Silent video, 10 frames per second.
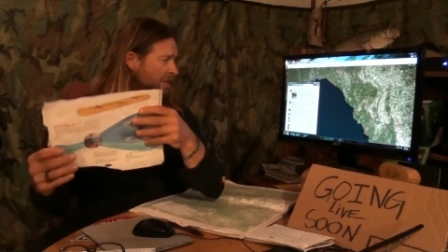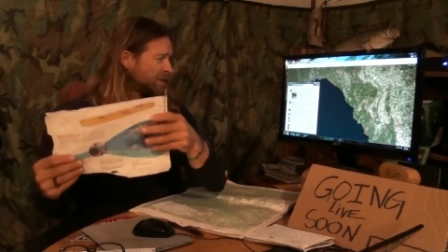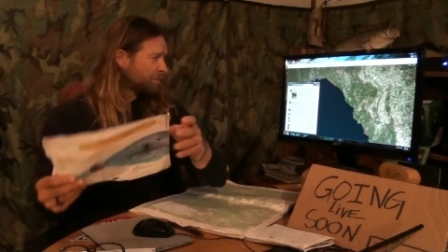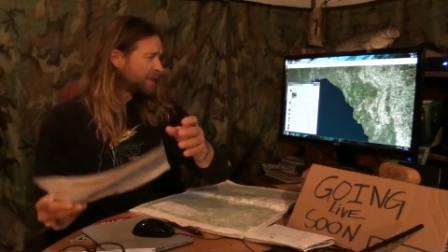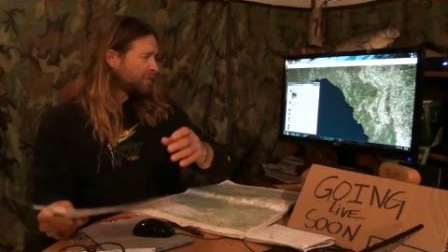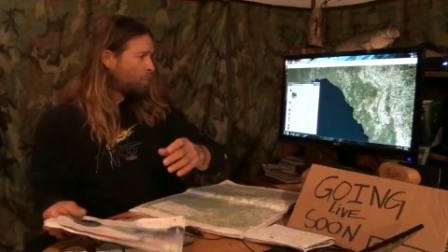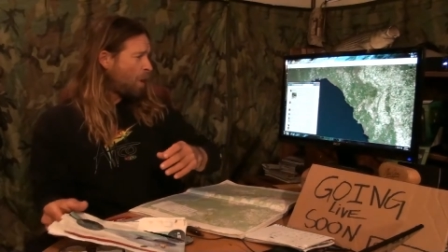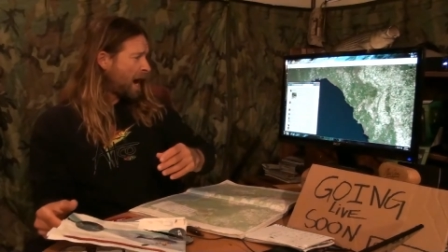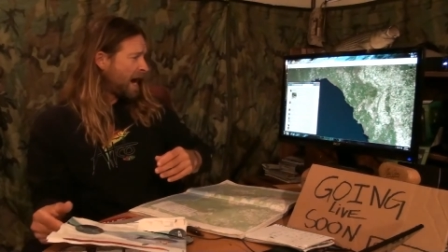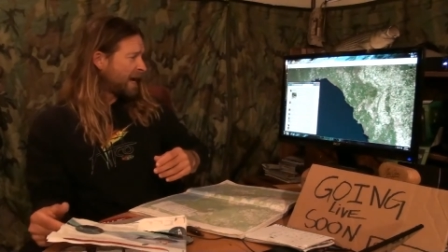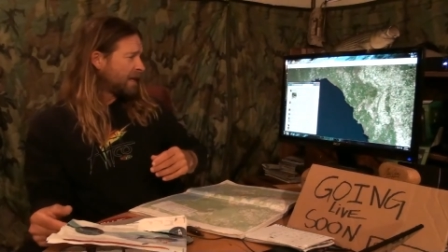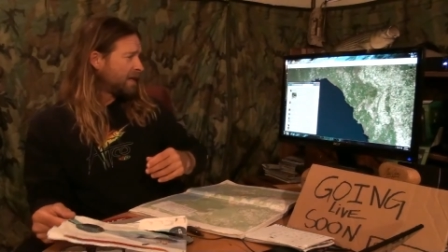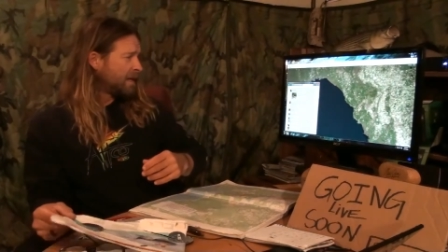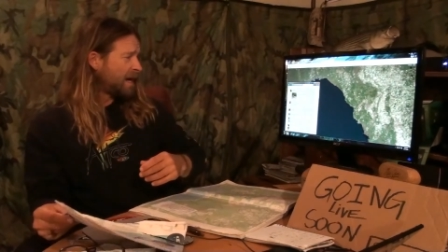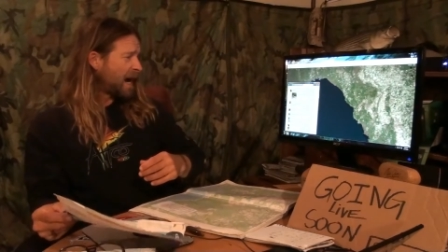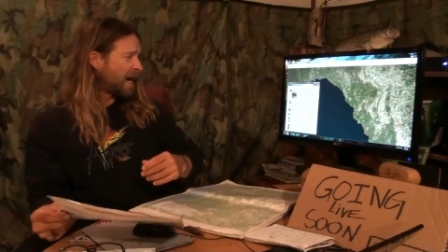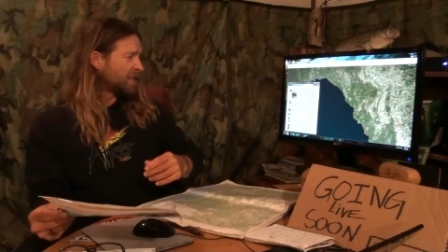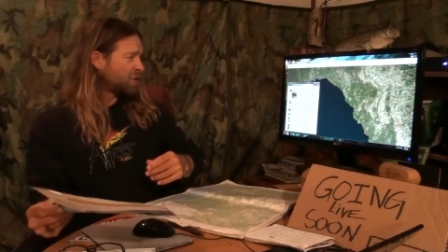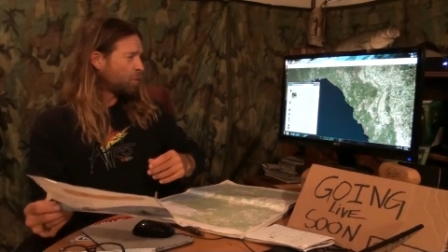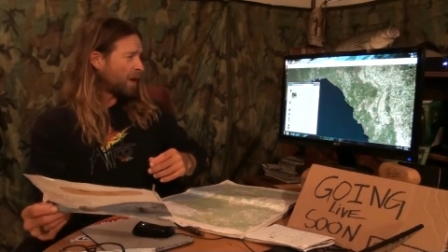was the reason why
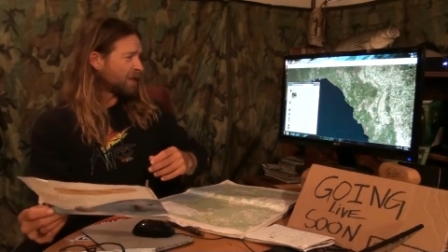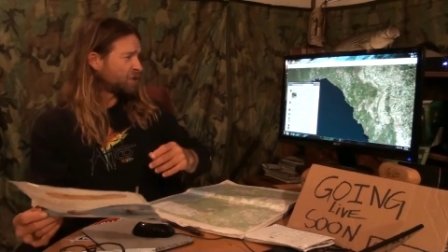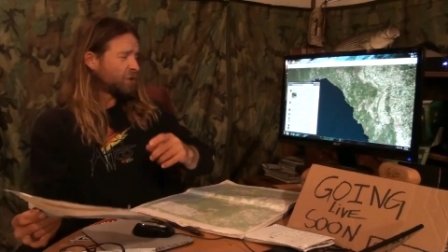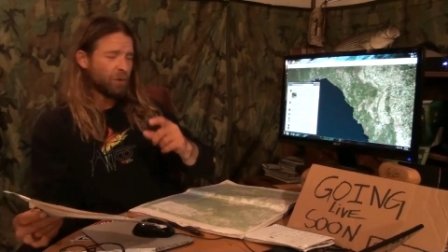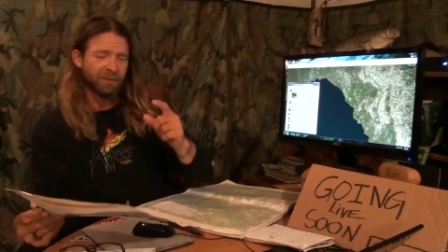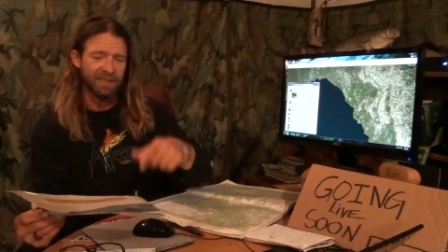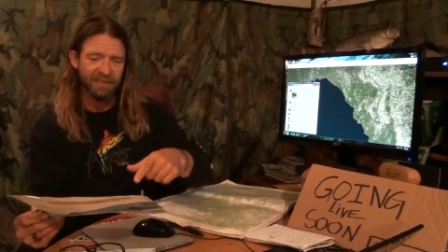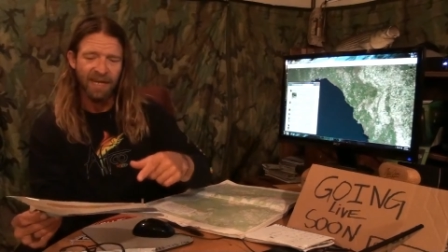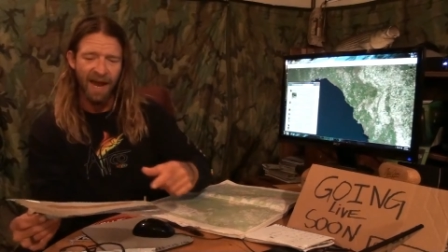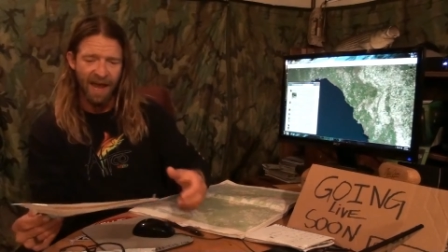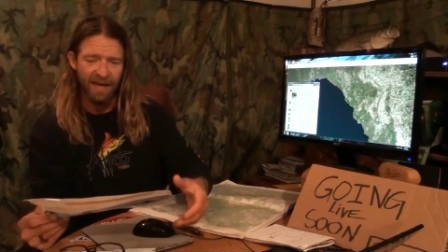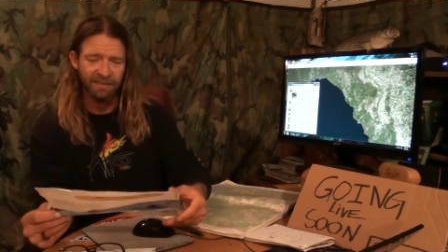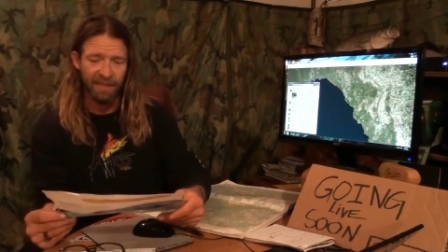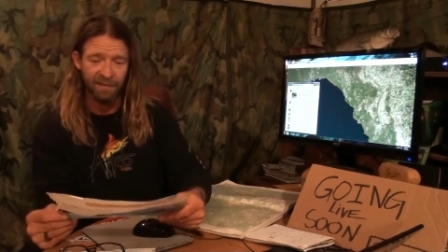I chose these kayaks,